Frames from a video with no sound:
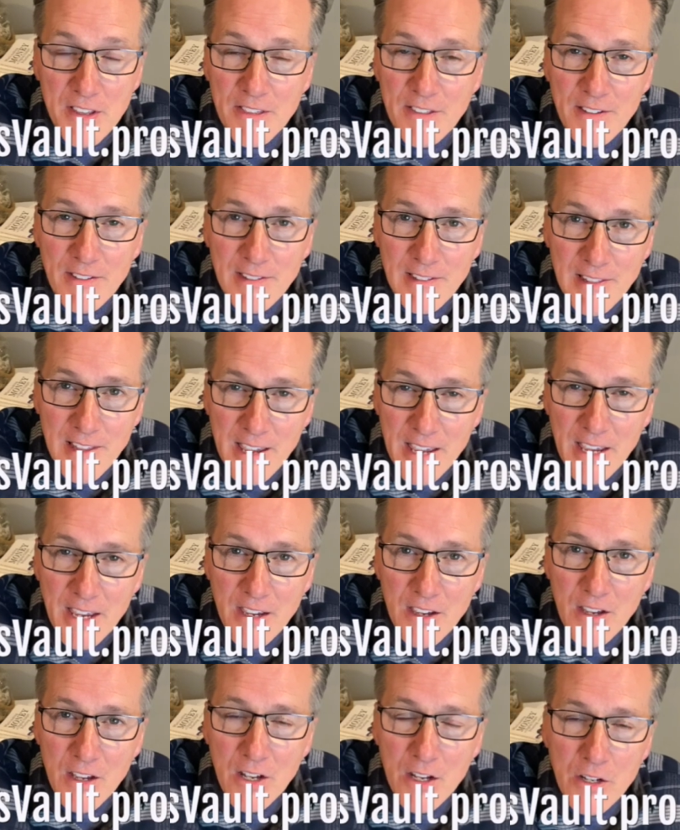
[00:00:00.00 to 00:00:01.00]
the
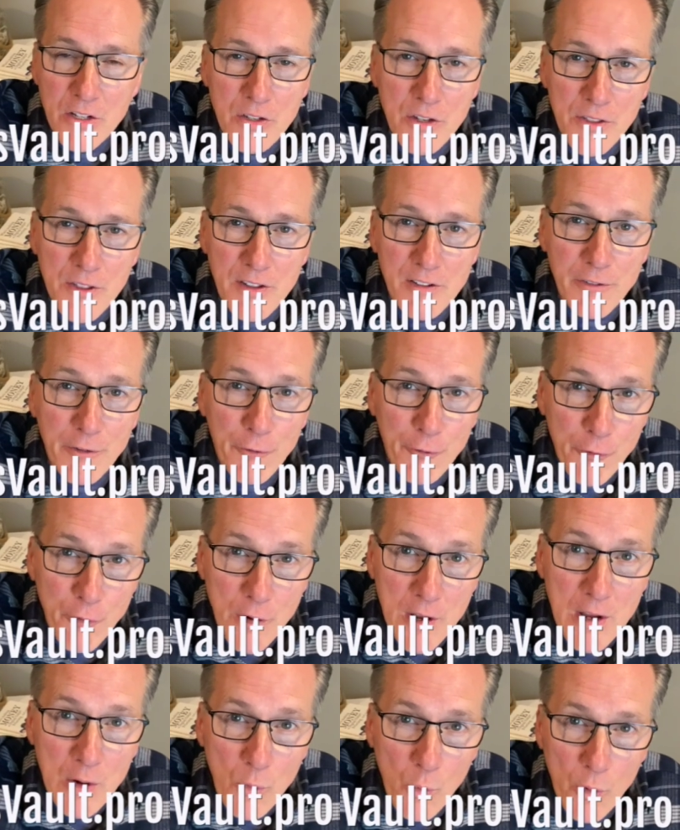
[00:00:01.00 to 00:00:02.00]
link to this
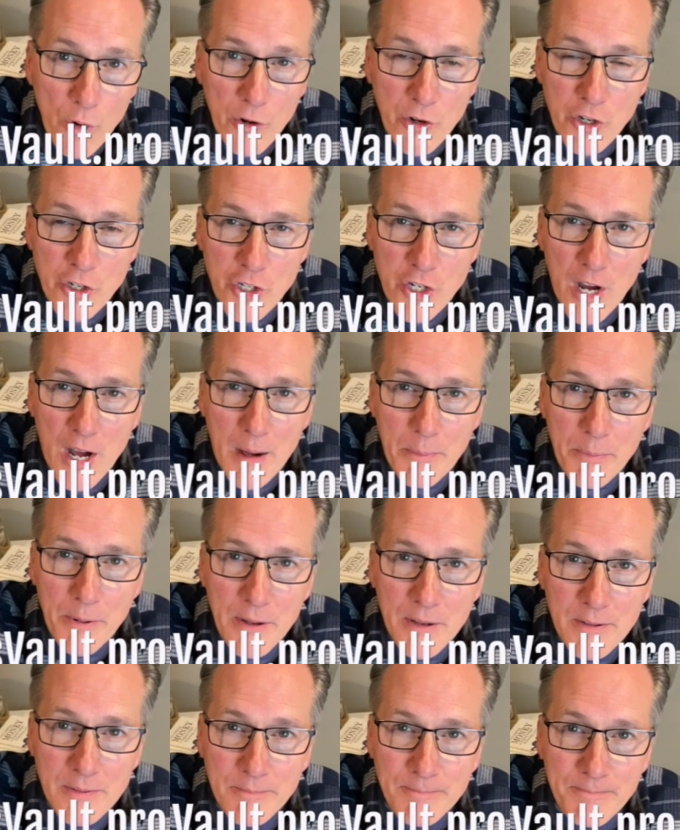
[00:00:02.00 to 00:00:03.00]
free workshop.
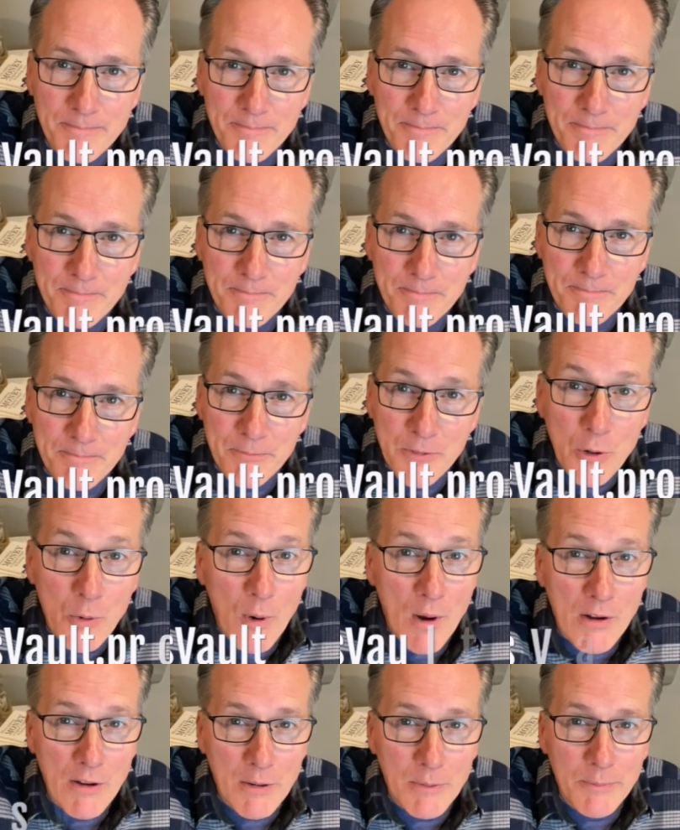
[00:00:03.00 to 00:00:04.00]
You're
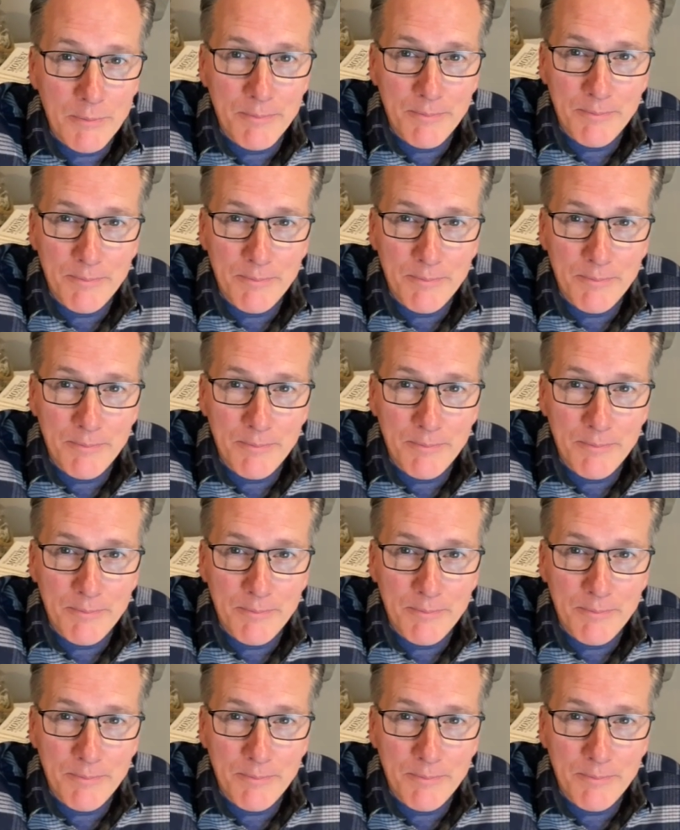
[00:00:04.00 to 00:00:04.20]
welcome.